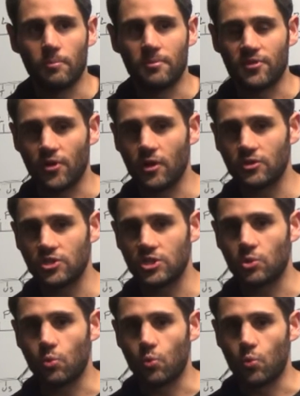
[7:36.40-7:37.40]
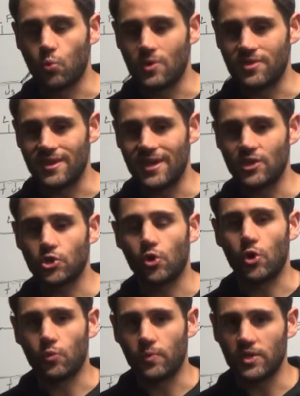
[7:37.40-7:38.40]
pathologies within
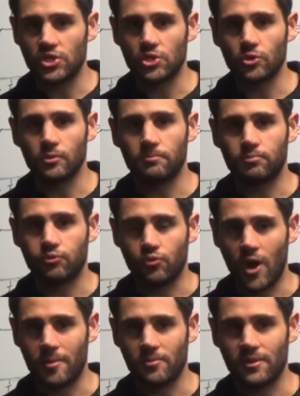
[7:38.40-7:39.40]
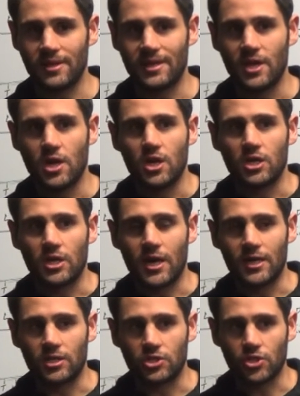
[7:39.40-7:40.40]
your original primary
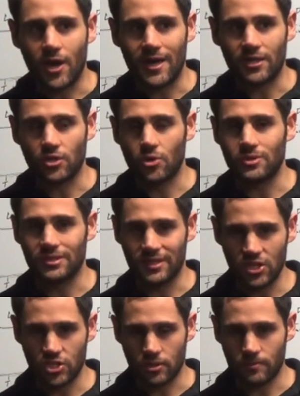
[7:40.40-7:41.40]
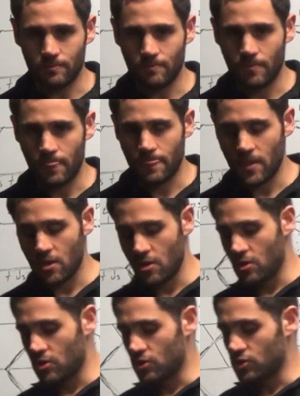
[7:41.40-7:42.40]
diagnosed lesion.
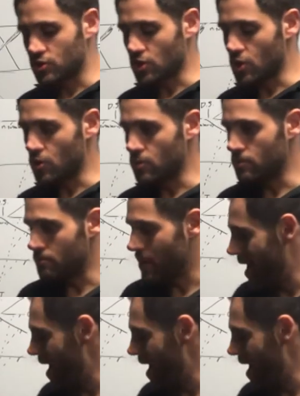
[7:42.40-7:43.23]
So by